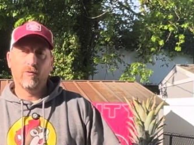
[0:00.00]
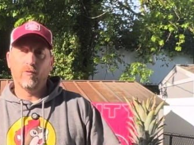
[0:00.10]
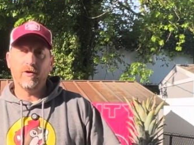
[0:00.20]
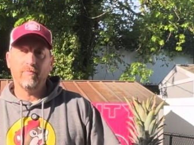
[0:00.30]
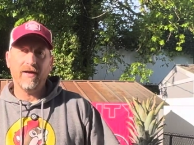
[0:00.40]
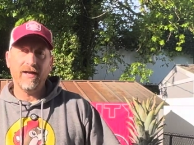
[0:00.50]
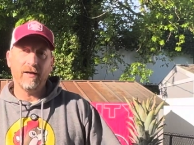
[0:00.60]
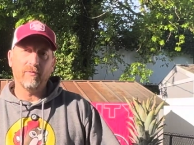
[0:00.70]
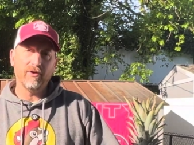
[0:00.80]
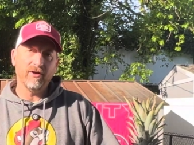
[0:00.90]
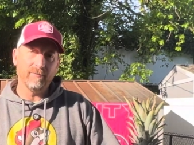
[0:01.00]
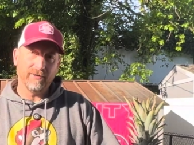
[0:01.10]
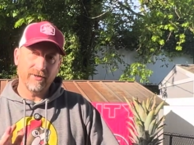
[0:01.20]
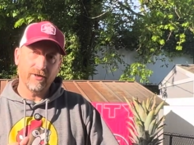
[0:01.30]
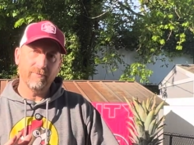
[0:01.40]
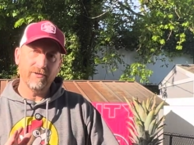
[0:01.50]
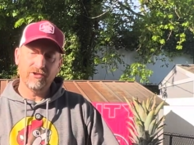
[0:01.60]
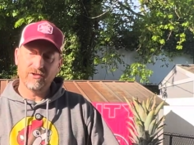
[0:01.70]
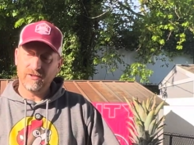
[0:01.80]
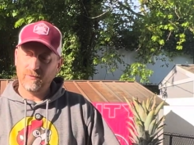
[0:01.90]
One pineapple here that I'm going to cut up in
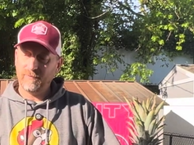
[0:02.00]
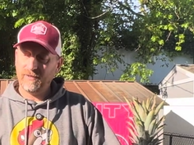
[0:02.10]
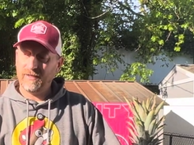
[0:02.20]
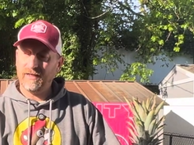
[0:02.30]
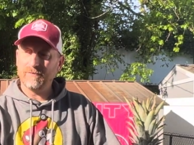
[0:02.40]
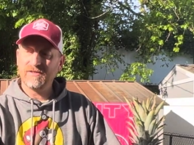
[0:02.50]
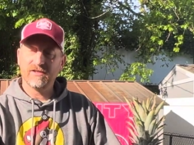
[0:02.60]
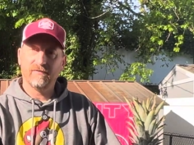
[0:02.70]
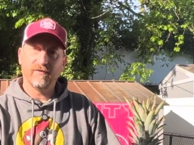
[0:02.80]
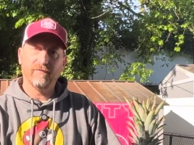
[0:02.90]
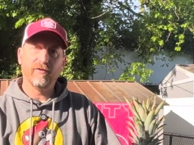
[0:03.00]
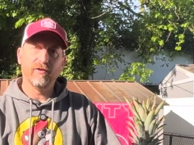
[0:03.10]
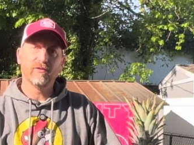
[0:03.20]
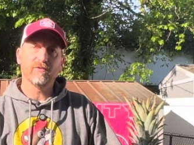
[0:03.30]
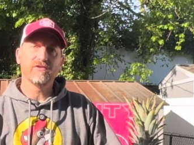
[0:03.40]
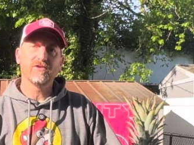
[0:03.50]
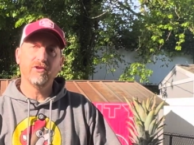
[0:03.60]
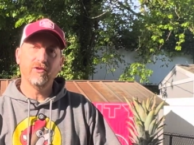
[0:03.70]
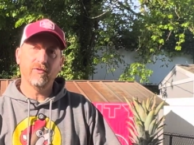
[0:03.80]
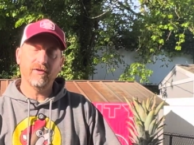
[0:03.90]
just a moment. And I got myself a vertical
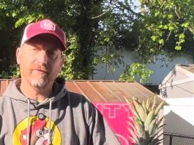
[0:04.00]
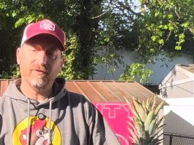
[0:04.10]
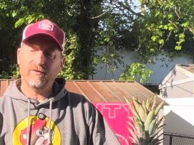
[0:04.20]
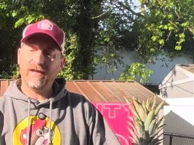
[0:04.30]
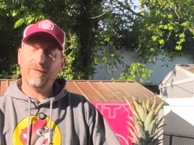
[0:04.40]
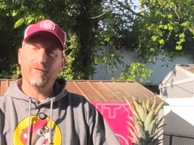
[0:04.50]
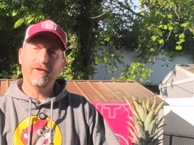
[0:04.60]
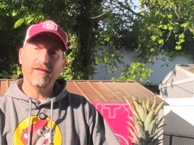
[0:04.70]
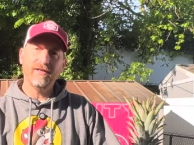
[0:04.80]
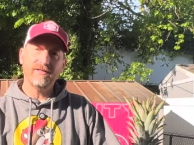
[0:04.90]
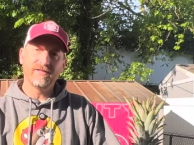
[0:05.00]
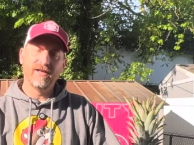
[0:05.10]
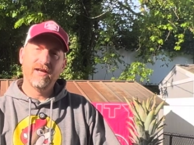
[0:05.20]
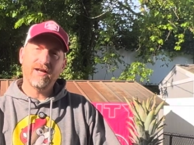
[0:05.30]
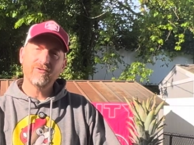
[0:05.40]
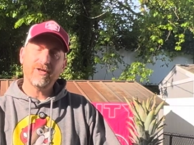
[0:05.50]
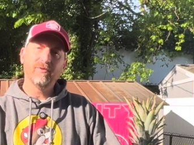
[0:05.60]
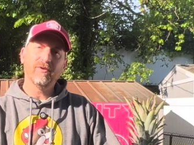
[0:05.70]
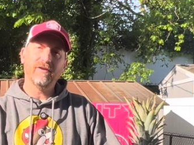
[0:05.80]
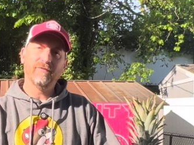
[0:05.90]
skewer. Now, if you don't have one of these, I'll drop
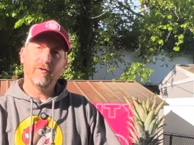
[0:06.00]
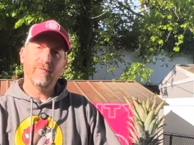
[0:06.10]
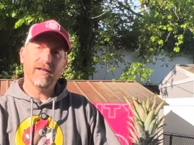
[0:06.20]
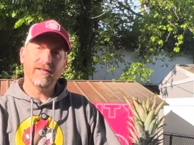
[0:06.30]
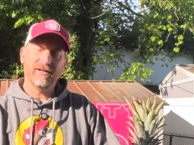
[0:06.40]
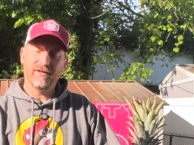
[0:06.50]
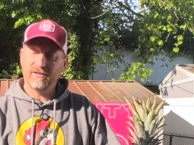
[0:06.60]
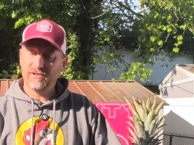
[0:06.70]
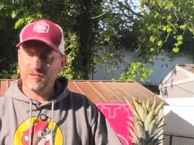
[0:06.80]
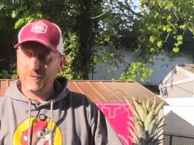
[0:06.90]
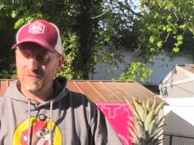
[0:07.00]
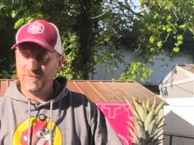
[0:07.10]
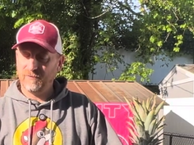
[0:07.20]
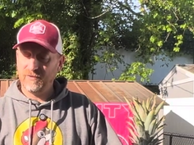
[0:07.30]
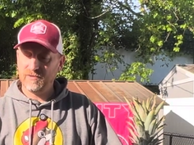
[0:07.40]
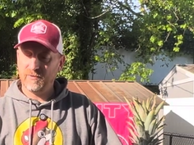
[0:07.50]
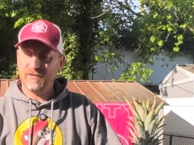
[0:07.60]
a little info about it down in the description for you as well.